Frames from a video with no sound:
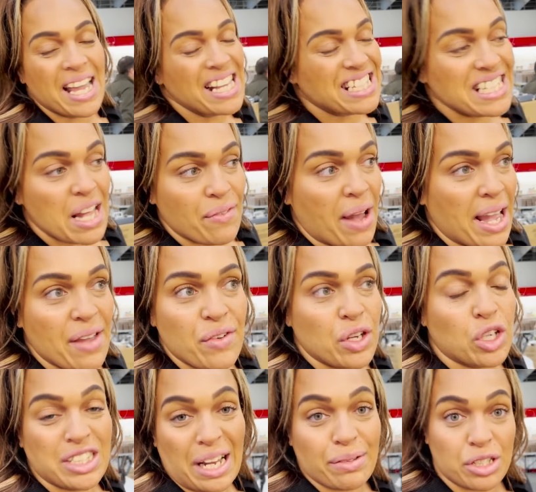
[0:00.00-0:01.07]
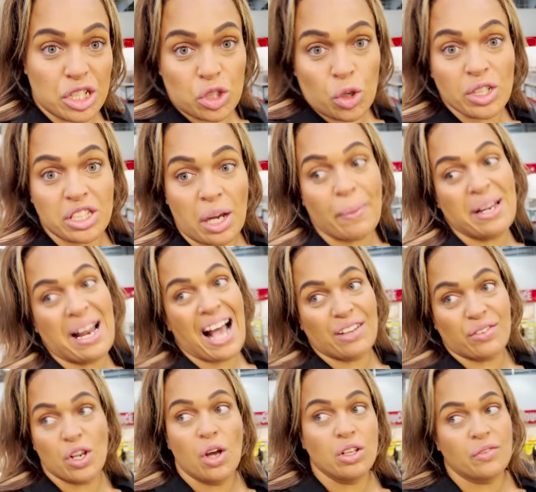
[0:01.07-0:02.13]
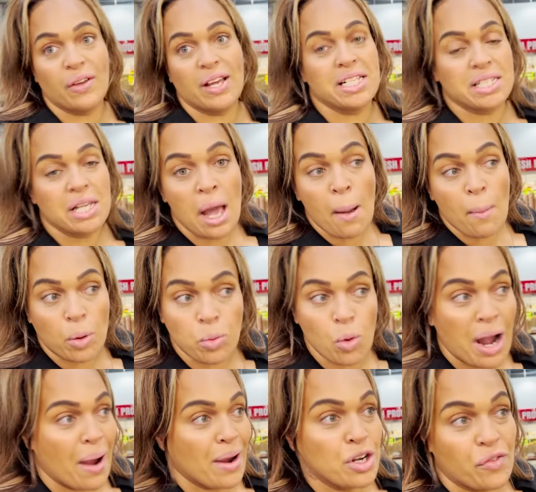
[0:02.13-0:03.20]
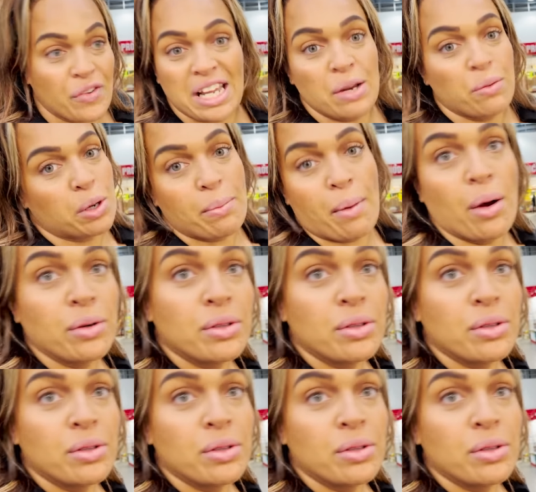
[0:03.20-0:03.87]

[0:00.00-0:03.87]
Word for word: He's never true. actually, because he goes to the toy shop, he's asked a lot of things. We walk out in nothing and he wouldn't mind.